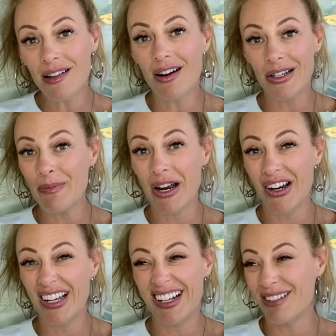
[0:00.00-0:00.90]
not gonna
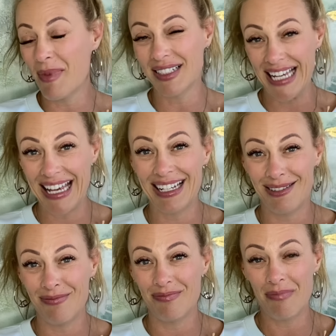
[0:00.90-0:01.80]
marry a
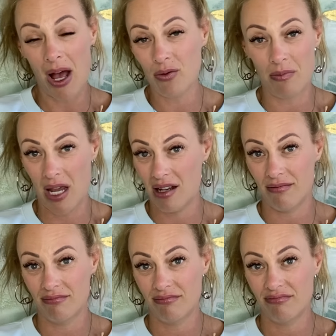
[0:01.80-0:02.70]
Montanan mountain man.
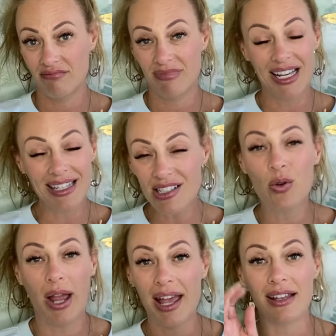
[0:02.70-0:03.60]
And that's
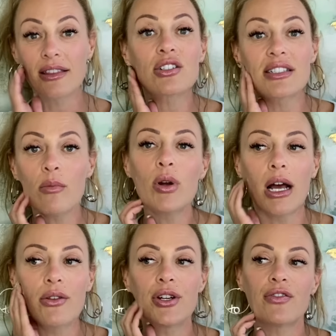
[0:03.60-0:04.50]
okay. There's someone
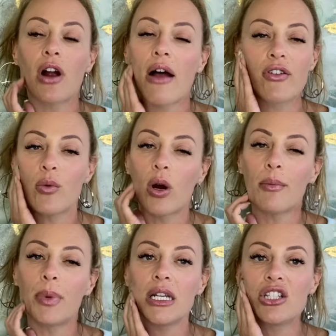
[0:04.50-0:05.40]
out there for
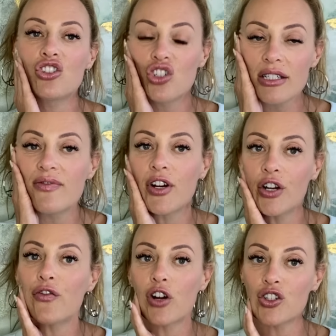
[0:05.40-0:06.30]
everyone, but it's just
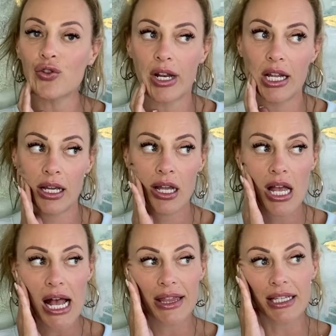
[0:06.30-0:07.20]
very frustrating
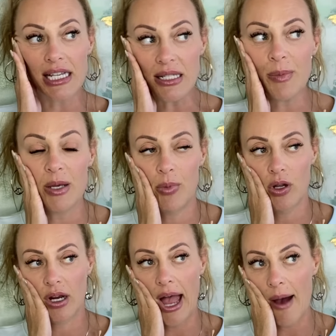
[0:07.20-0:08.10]
that these people
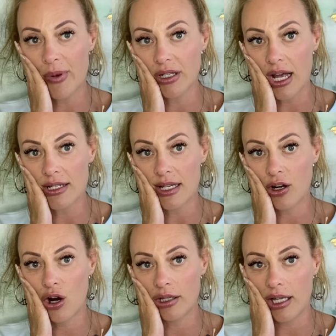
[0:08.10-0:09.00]
are capitalizing
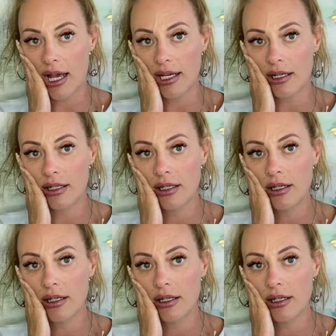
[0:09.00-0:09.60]
on, like,